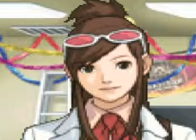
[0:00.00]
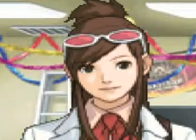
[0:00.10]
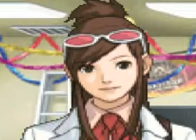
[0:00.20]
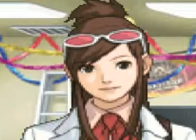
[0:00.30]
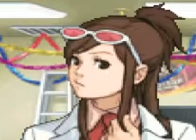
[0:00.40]

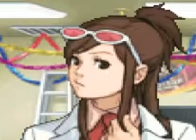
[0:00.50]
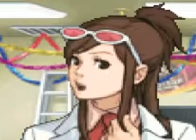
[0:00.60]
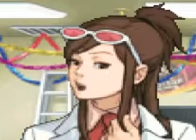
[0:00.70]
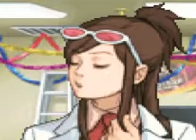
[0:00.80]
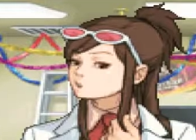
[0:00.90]
Huh.
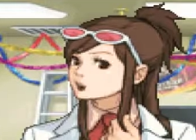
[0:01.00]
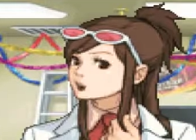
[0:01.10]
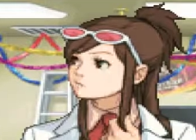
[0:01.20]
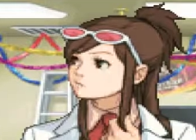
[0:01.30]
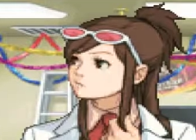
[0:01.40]

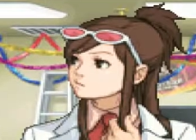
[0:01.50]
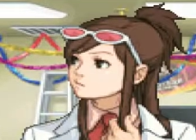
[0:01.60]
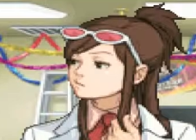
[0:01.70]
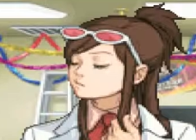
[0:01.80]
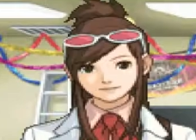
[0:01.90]
Well, that's
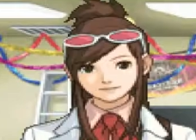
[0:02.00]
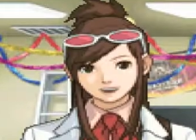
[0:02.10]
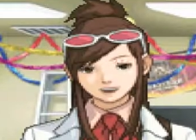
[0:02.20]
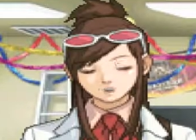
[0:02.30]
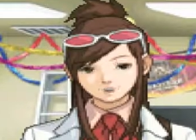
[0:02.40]
about it.
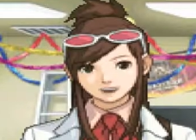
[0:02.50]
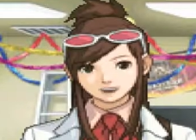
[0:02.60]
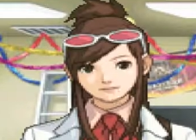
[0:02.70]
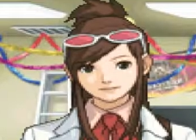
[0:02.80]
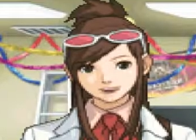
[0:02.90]
I
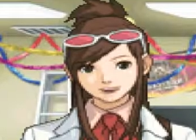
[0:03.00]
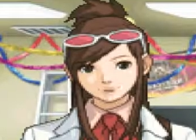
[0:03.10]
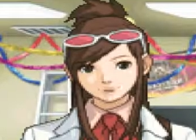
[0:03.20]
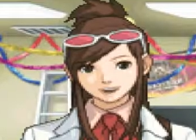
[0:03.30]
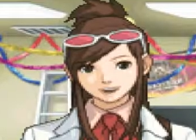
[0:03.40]
think we've
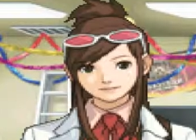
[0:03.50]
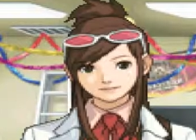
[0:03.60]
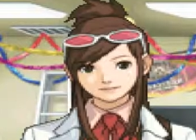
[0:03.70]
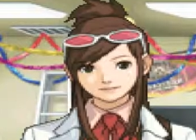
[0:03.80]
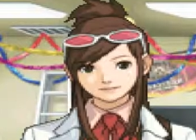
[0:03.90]
looked at just
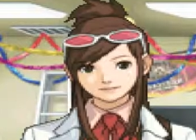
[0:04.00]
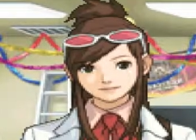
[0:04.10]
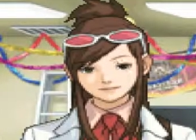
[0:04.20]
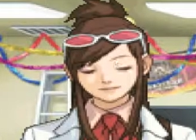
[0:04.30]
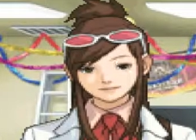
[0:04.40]
about everything
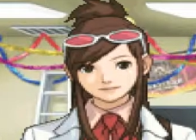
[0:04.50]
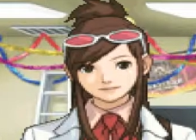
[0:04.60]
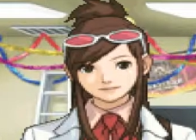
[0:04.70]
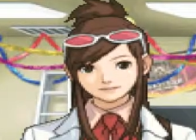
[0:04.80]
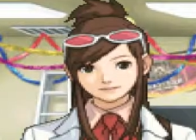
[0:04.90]
there
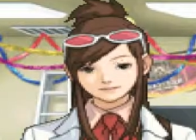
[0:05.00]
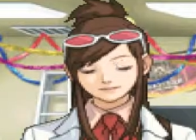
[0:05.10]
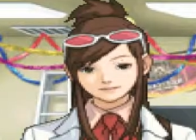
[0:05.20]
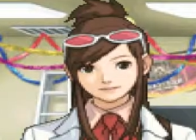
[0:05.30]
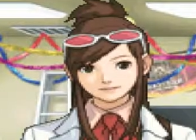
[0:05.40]
is.
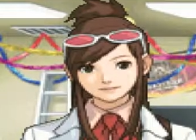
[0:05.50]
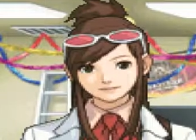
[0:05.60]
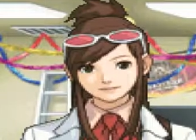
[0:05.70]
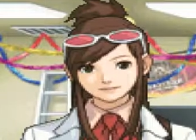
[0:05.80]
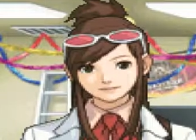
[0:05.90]

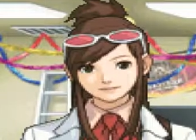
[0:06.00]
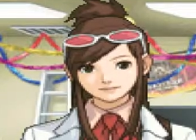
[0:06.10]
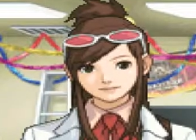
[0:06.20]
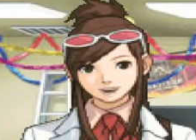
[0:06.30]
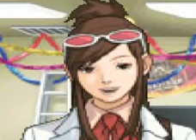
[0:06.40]
I guess you're
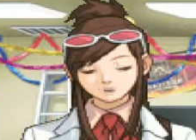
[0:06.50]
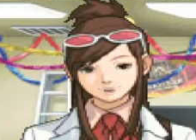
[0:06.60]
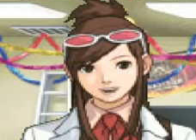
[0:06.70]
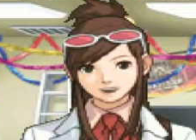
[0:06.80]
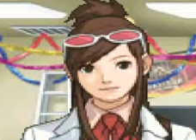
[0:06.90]
right.
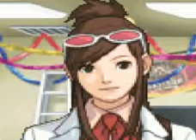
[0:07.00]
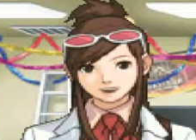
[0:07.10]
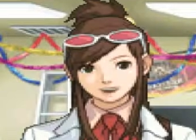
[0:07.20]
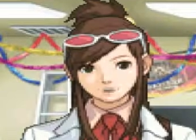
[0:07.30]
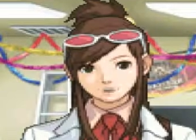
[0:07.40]

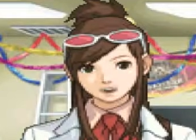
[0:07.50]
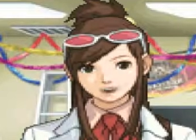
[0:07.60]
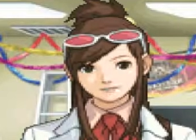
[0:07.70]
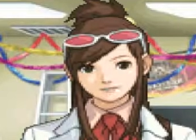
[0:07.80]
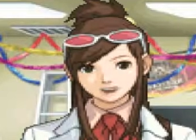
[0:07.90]
Now how you're
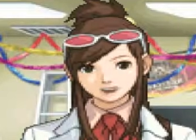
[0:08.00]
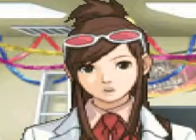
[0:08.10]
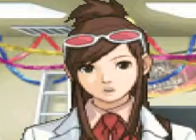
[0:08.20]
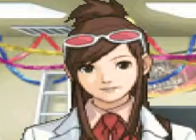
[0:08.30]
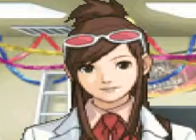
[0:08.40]
feeling,
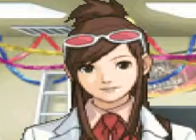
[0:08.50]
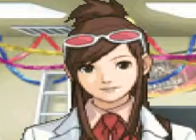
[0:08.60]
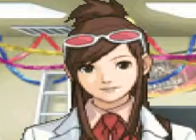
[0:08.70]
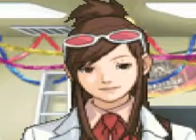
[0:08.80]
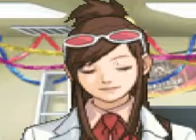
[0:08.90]
it's hard to
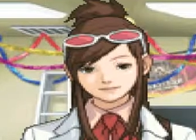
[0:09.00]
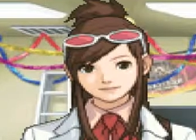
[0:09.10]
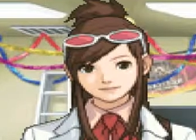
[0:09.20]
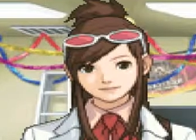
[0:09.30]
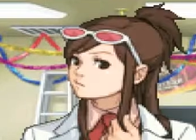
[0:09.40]
know when to stop.